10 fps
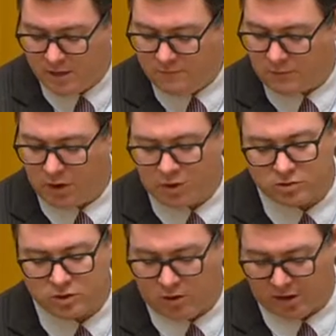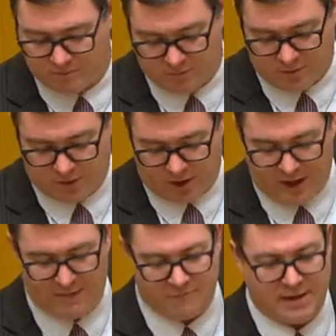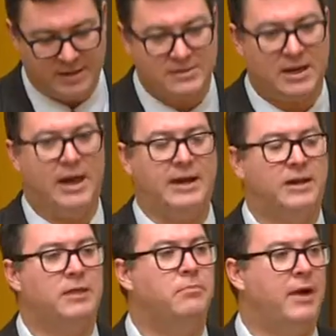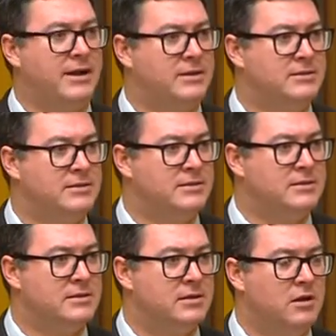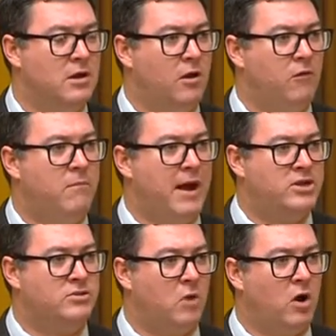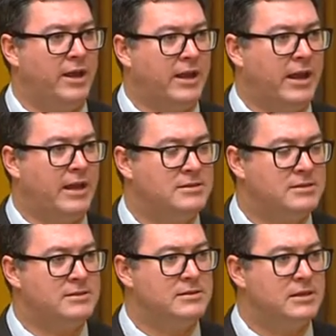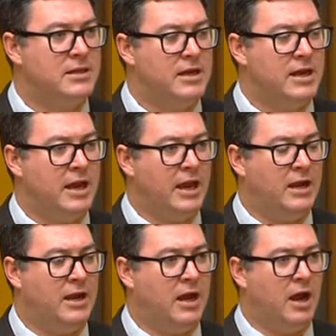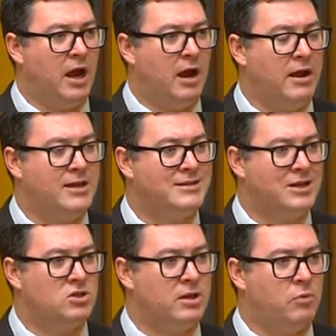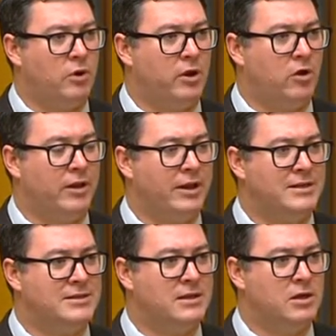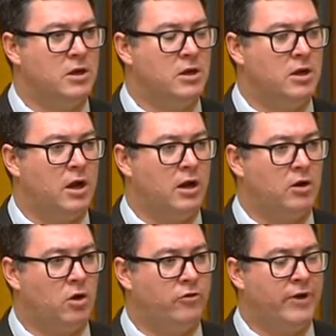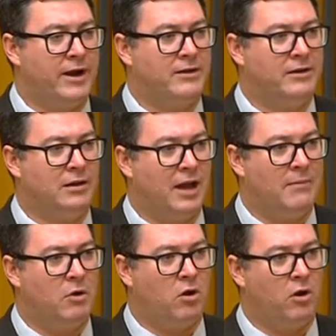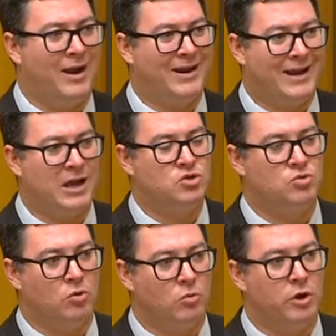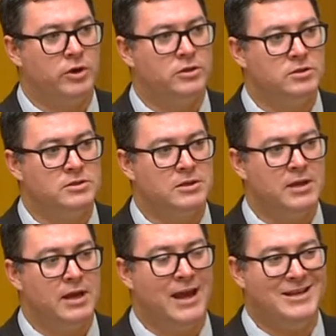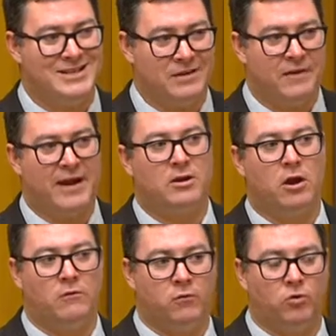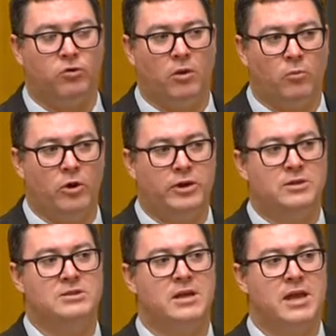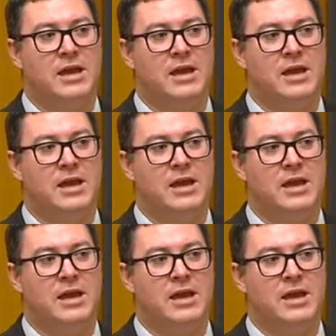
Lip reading: for a long time, I have been saying that the practices of major mining houses in essentially putting on these contracted labour hire casual workers as de facto full-time workers